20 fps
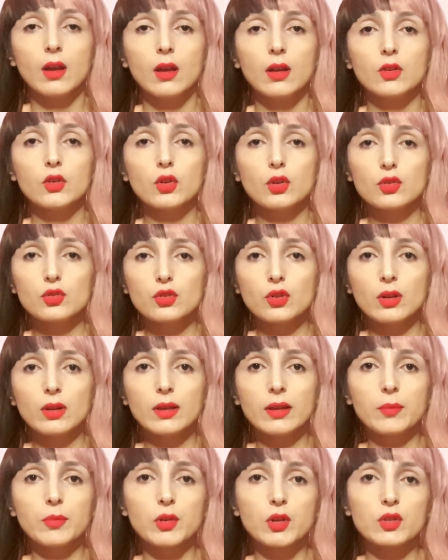
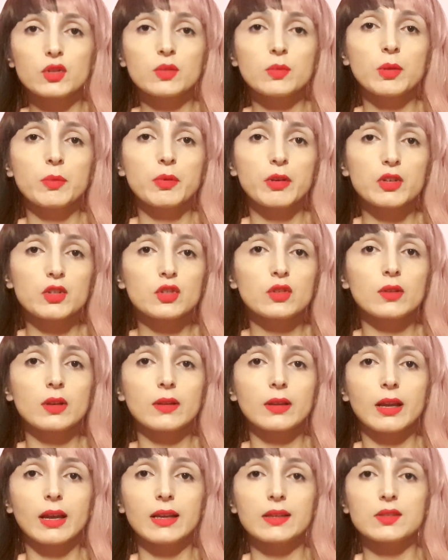Usually, because I'm a person
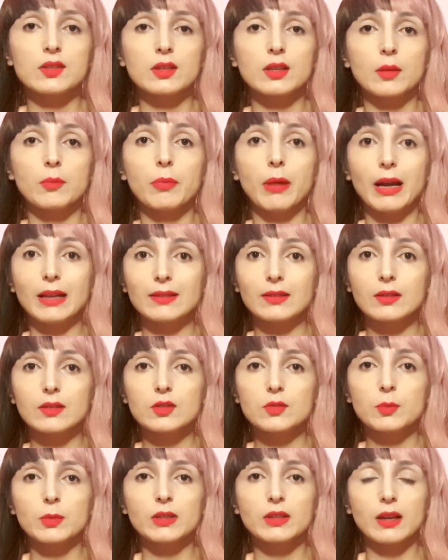that has an
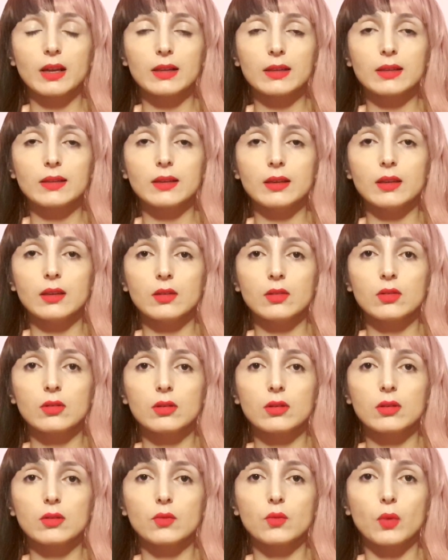abundance mentality,
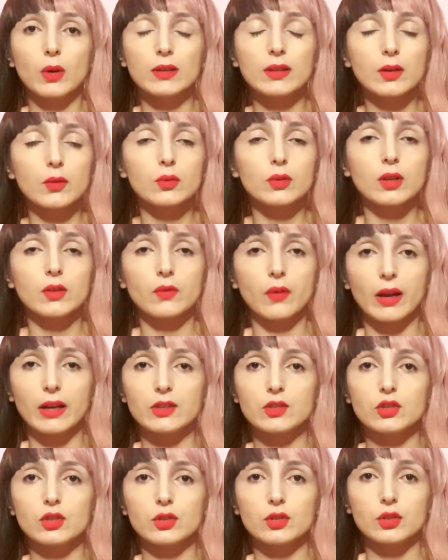what I would
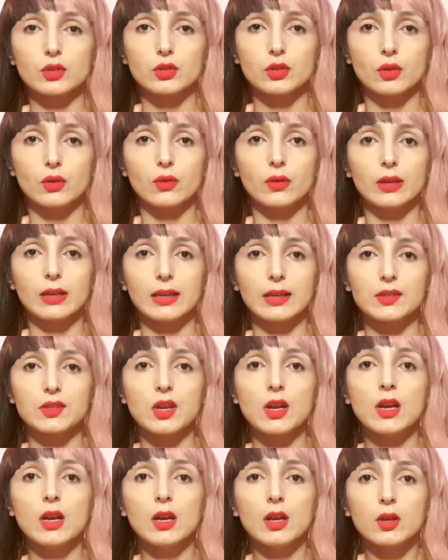advise you to do
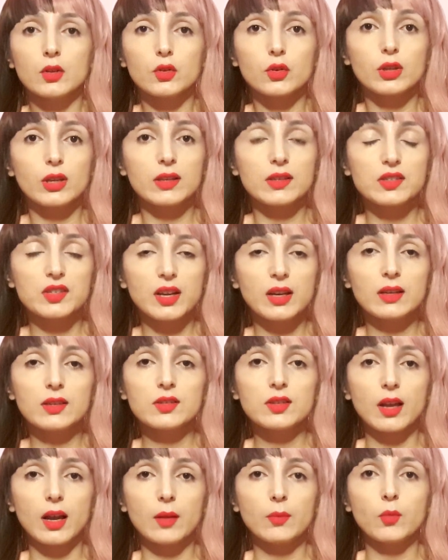is you can share
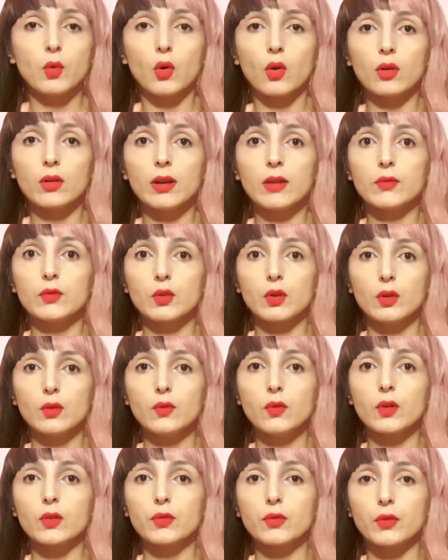some or a few
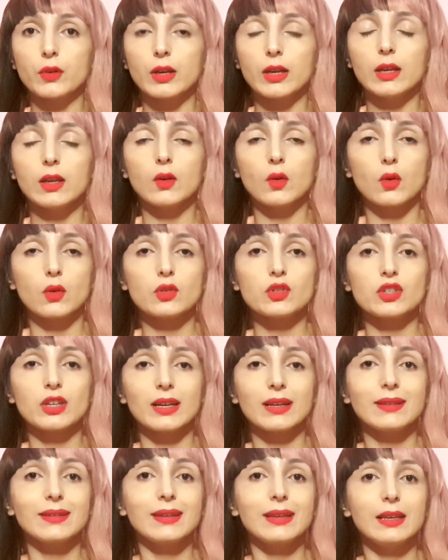for free, or
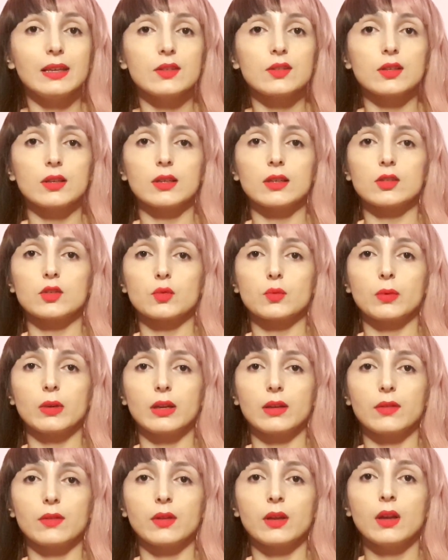share teasers
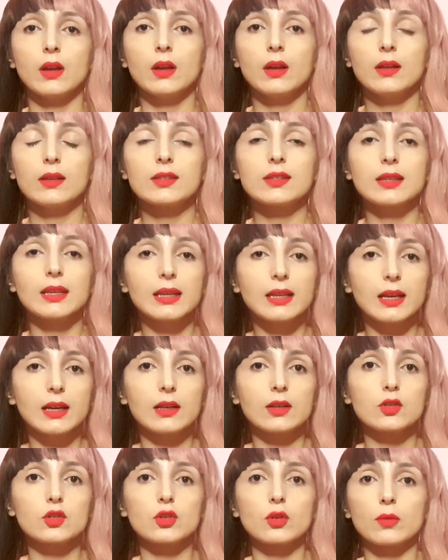with
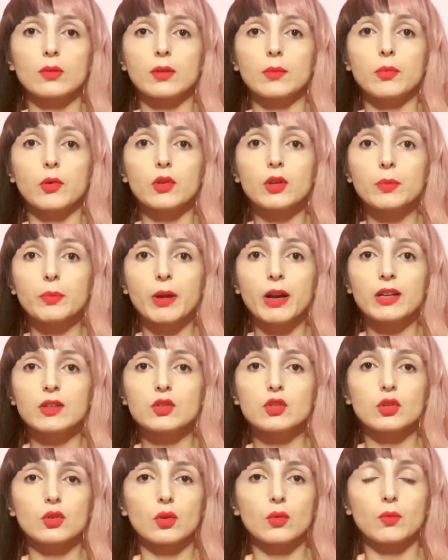stickers on the body
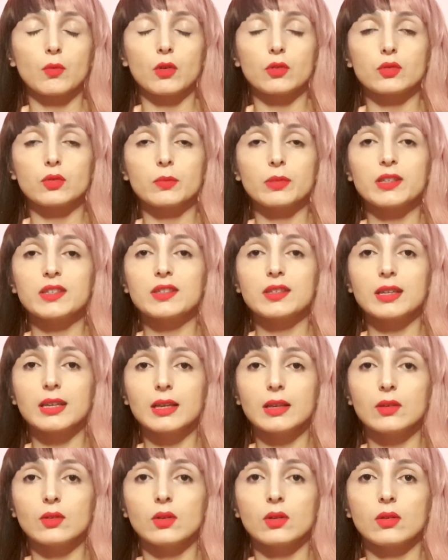parts you don't want to be
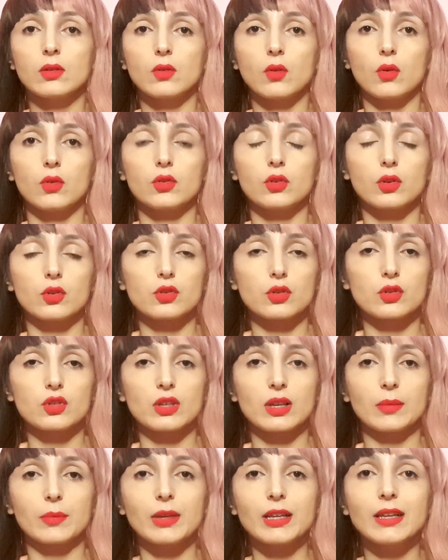seen on your
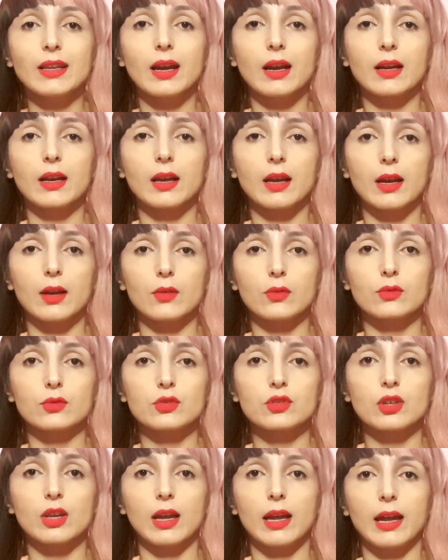social media
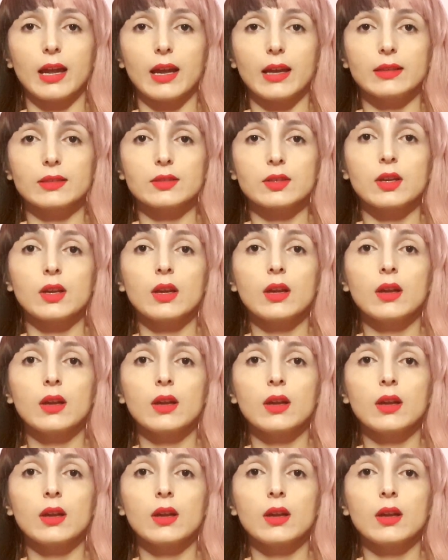accounts, and